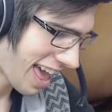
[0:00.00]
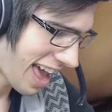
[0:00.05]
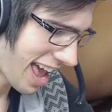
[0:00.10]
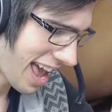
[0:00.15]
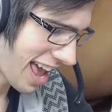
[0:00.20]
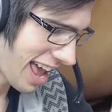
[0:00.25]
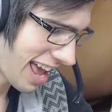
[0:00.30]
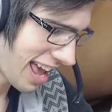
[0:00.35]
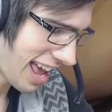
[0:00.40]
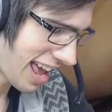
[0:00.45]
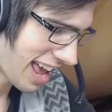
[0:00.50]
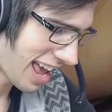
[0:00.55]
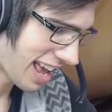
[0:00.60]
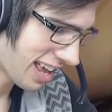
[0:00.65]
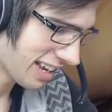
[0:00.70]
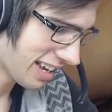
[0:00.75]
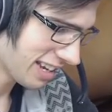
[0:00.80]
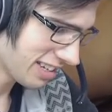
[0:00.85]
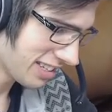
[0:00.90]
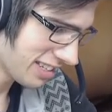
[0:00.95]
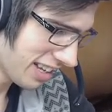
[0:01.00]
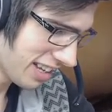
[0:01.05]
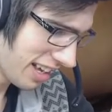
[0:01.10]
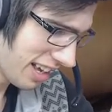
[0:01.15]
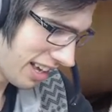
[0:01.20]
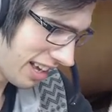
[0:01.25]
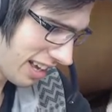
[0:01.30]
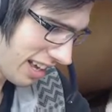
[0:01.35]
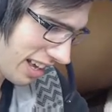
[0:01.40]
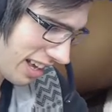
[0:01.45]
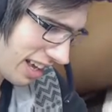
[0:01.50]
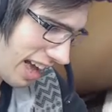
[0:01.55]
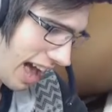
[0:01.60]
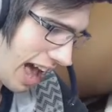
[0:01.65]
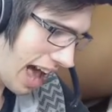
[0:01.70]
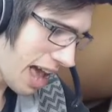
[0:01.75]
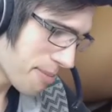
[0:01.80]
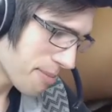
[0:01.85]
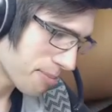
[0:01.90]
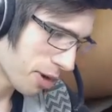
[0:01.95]
And
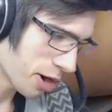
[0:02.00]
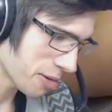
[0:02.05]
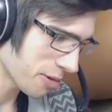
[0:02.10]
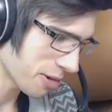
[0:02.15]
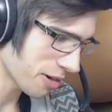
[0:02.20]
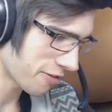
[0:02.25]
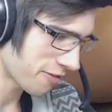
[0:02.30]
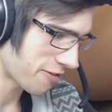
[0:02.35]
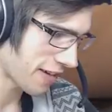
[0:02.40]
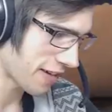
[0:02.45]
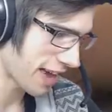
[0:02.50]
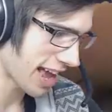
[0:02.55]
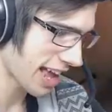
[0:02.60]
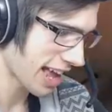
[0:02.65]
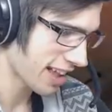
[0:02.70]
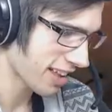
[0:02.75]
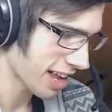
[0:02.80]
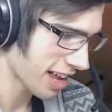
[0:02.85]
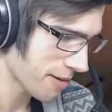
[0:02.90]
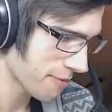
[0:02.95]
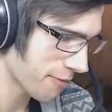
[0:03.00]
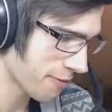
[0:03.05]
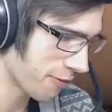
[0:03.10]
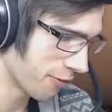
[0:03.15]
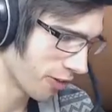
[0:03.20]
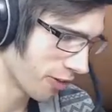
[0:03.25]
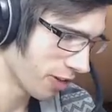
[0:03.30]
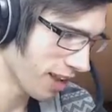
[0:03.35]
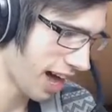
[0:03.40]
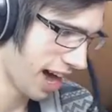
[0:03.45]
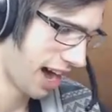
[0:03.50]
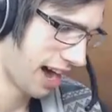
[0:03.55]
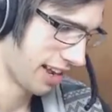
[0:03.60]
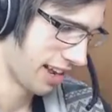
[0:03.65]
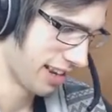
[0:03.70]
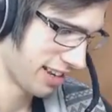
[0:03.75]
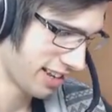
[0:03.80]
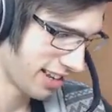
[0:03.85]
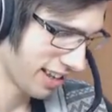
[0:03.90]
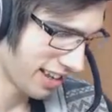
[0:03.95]
a Pokemon Fan Club Full
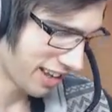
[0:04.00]
Art.